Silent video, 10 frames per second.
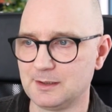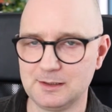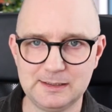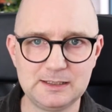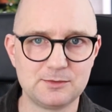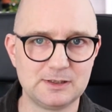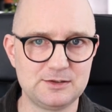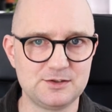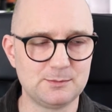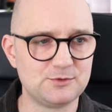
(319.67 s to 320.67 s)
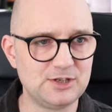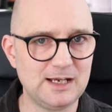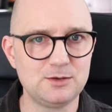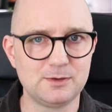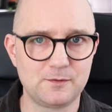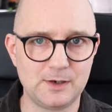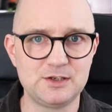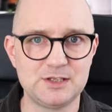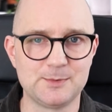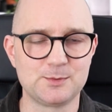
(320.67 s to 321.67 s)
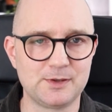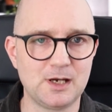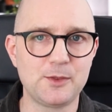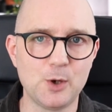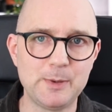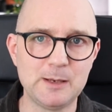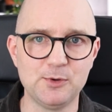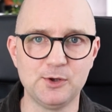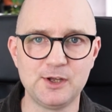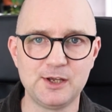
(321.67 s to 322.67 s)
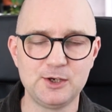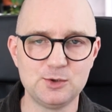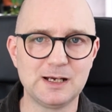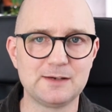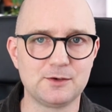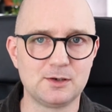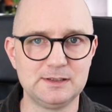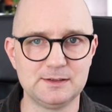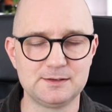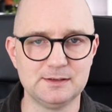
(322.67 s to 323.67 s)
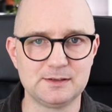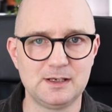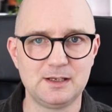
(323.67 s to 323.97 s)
needy relationships, genuine friendships with other people who have audiences.